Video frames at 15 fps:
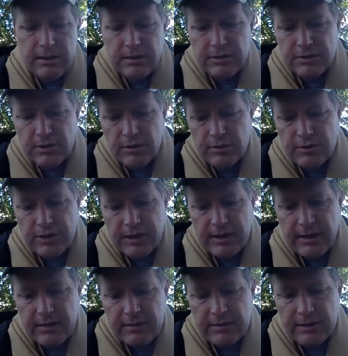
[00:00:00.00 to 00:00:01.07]
So check
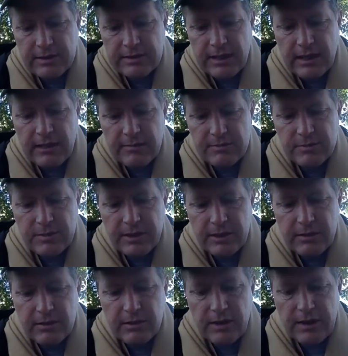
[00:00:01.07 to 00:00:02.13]
out times, what they
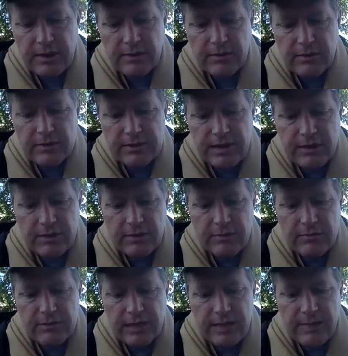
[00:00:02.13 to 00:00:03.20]
look like. Notice how you
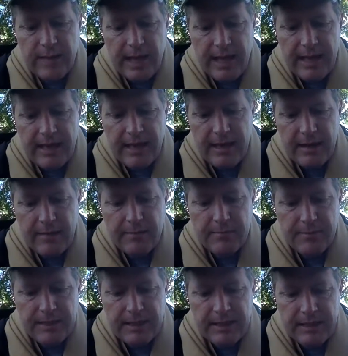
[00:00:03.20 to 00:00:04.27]
type AM,
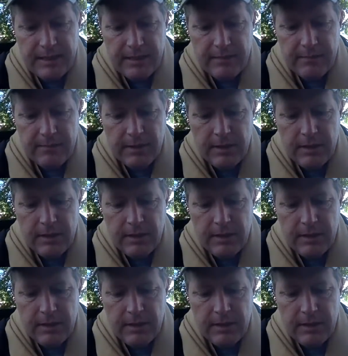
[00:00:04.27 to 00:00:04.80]
PM.